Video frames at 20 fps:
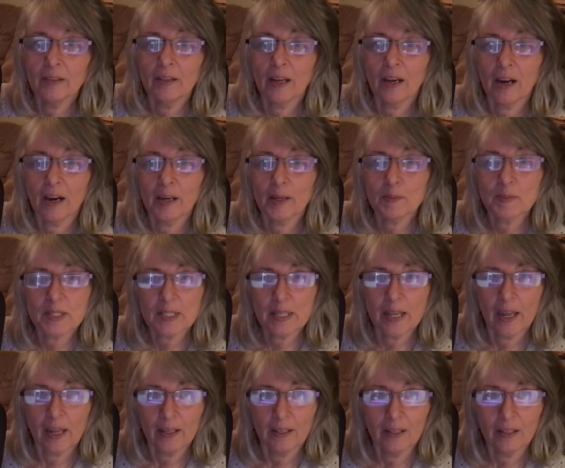the harp
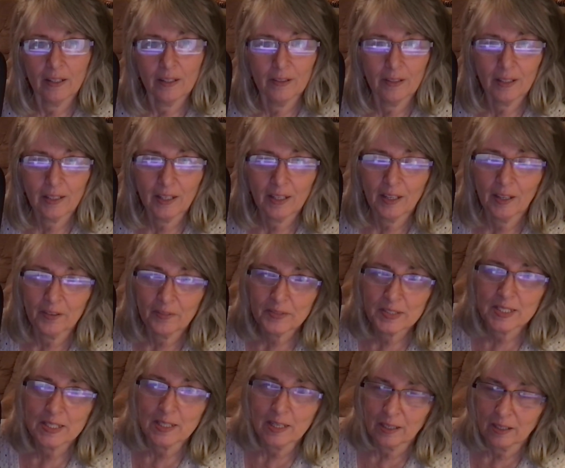set in the key of
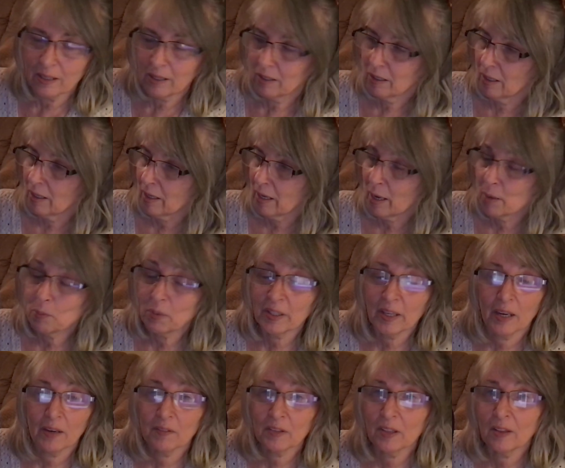C. I
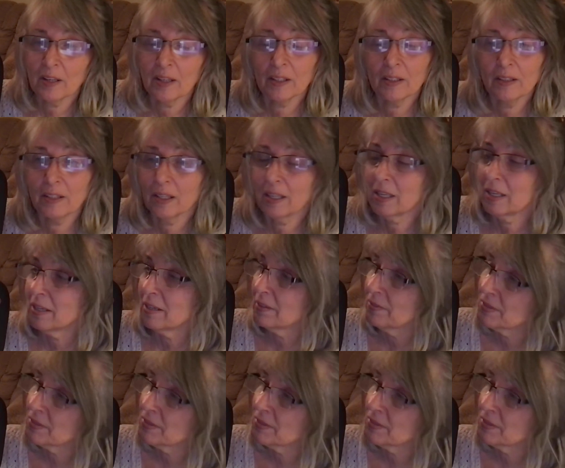play everything in the key of